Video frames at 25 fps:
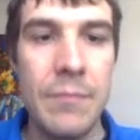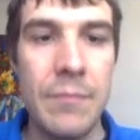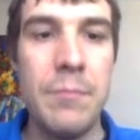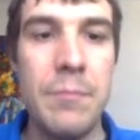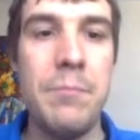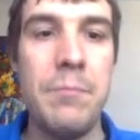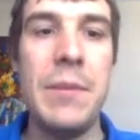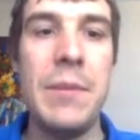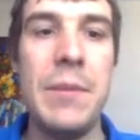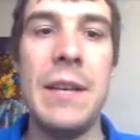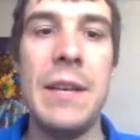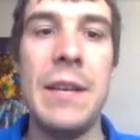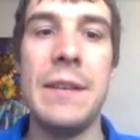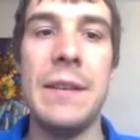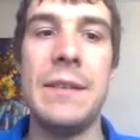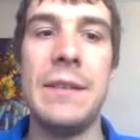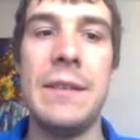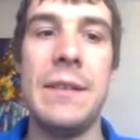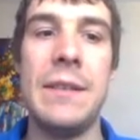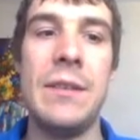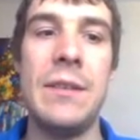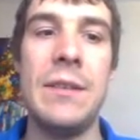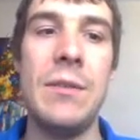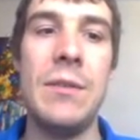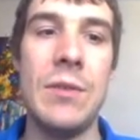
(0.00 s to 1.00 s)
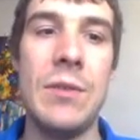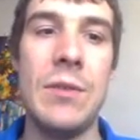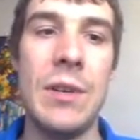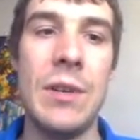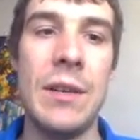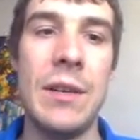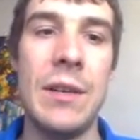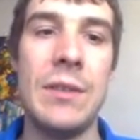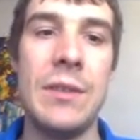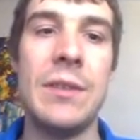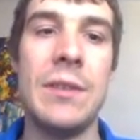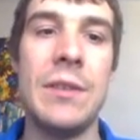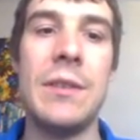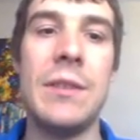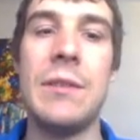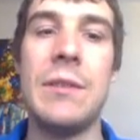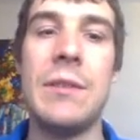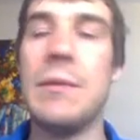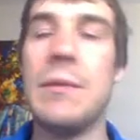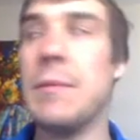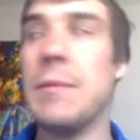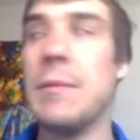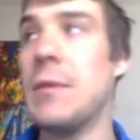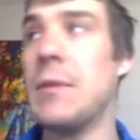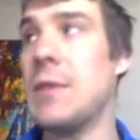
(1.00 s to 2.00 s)
Because this neutron turned into
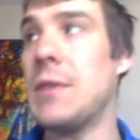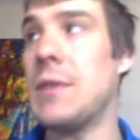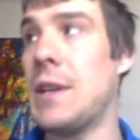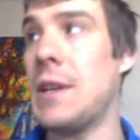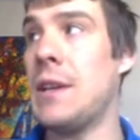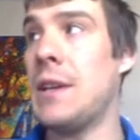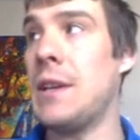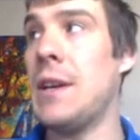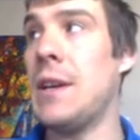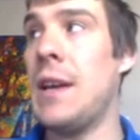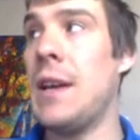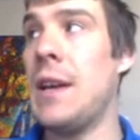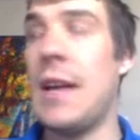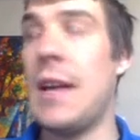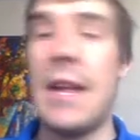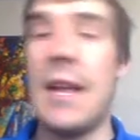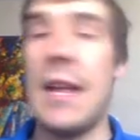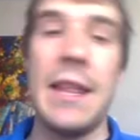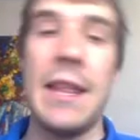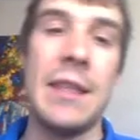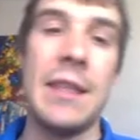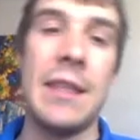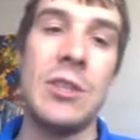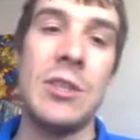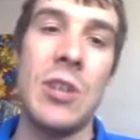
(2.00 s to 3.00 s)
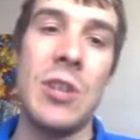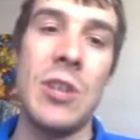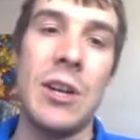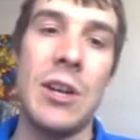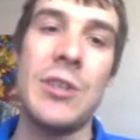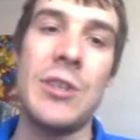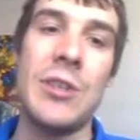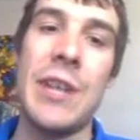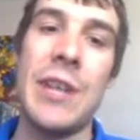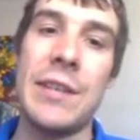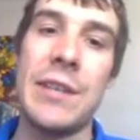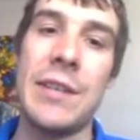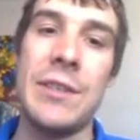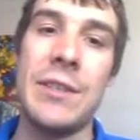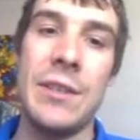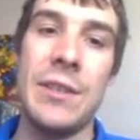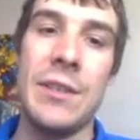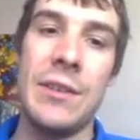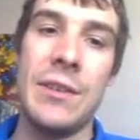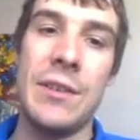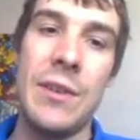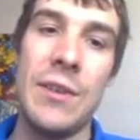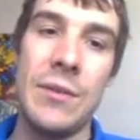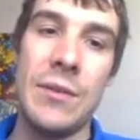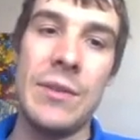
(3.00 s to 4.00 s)
a proton. The charge has to
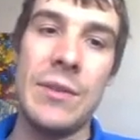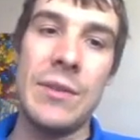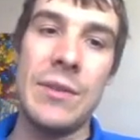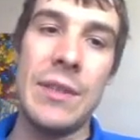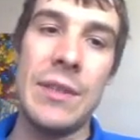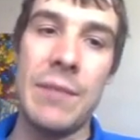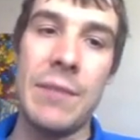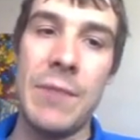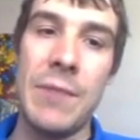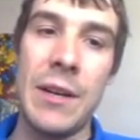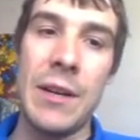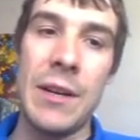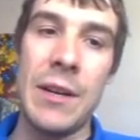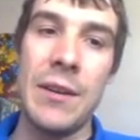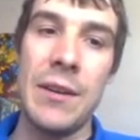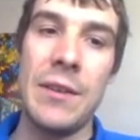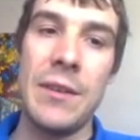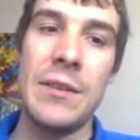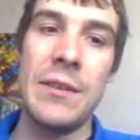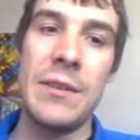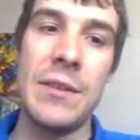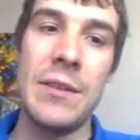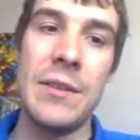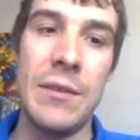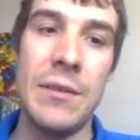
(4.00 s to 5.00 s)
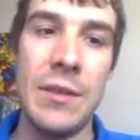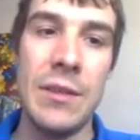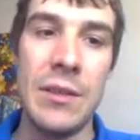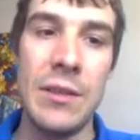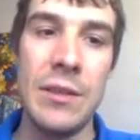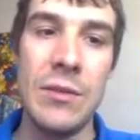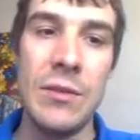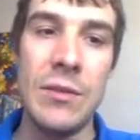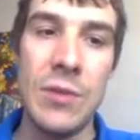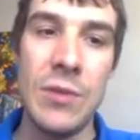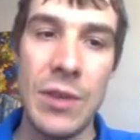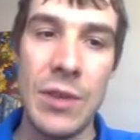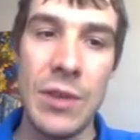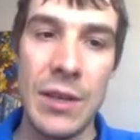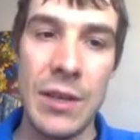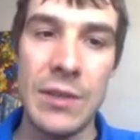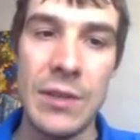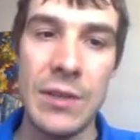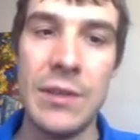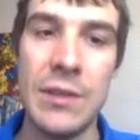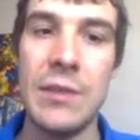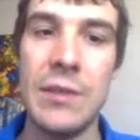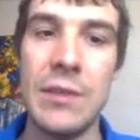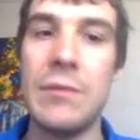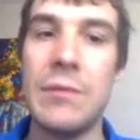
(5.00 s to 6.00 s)
go somewhere, so the neutron
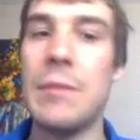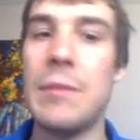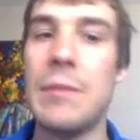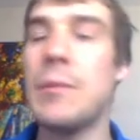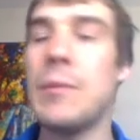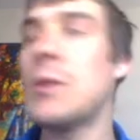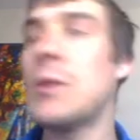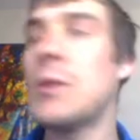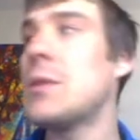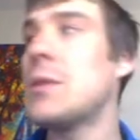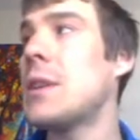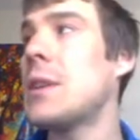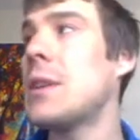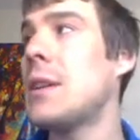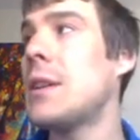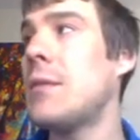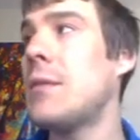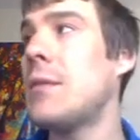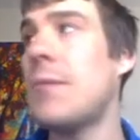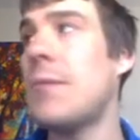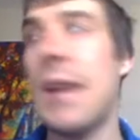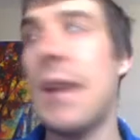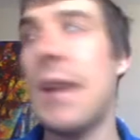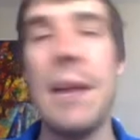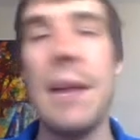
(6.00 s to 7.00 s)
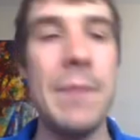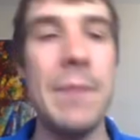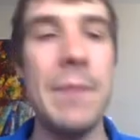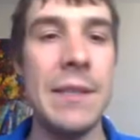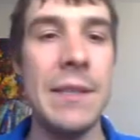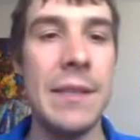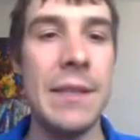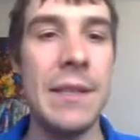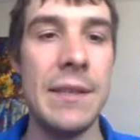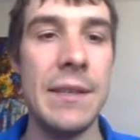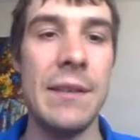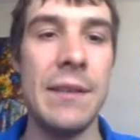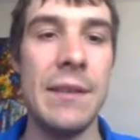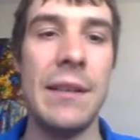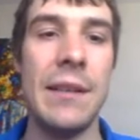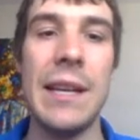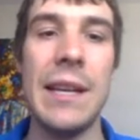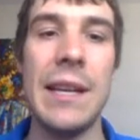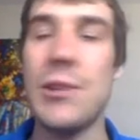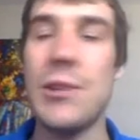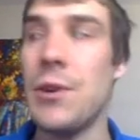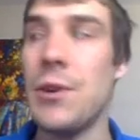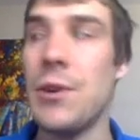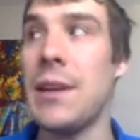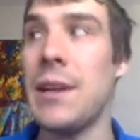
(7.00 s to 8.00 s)
turned into a proton. What happens is an
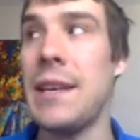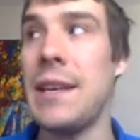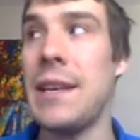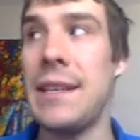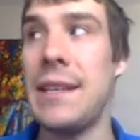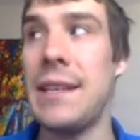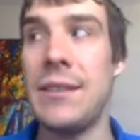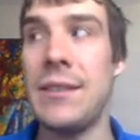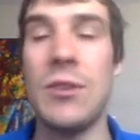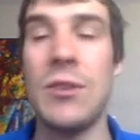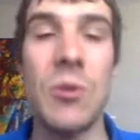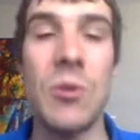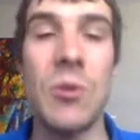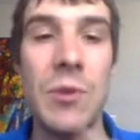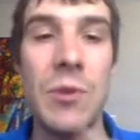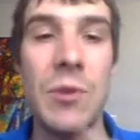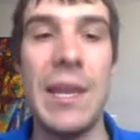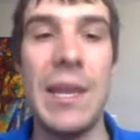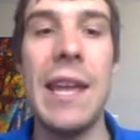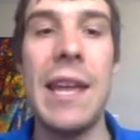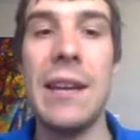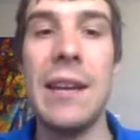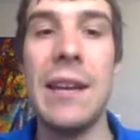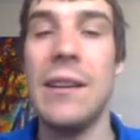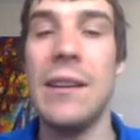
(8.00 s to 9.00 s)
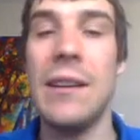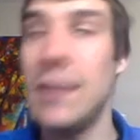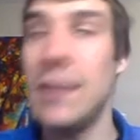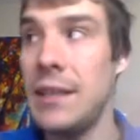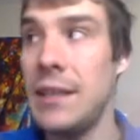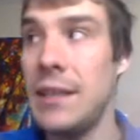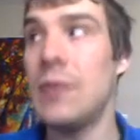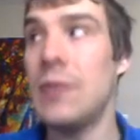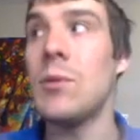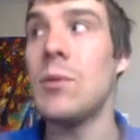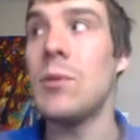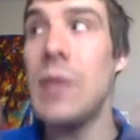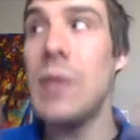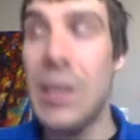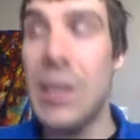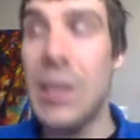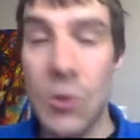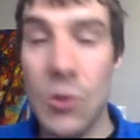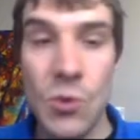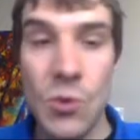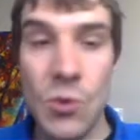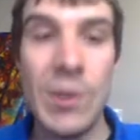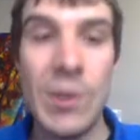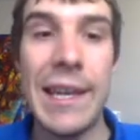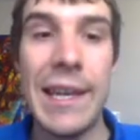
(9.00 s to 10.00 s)
electron is created, literally
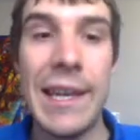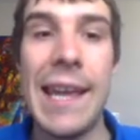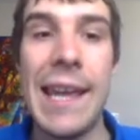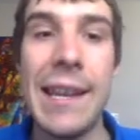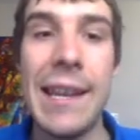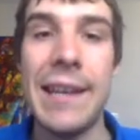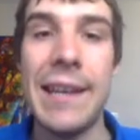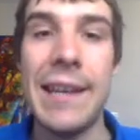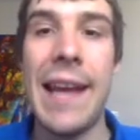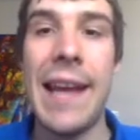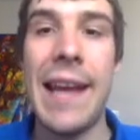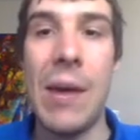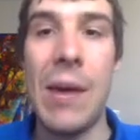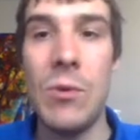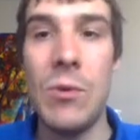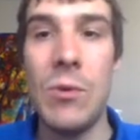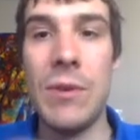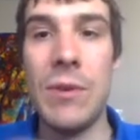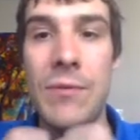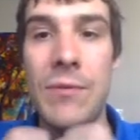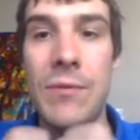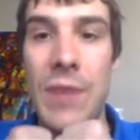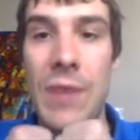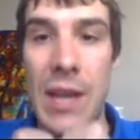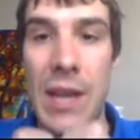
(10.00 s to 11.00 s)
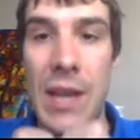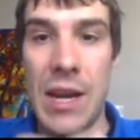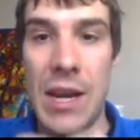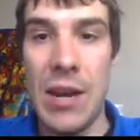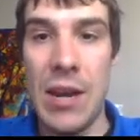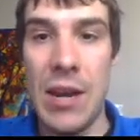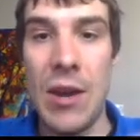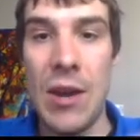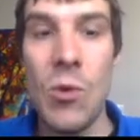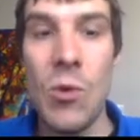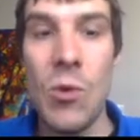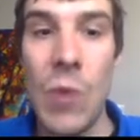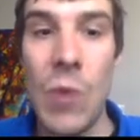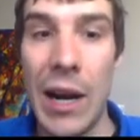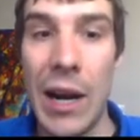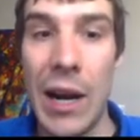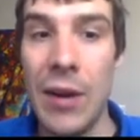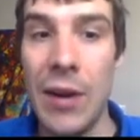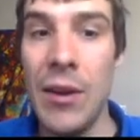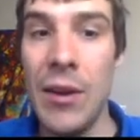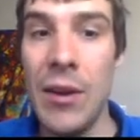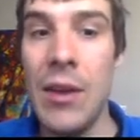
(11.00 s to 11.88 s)
created out of nowhere,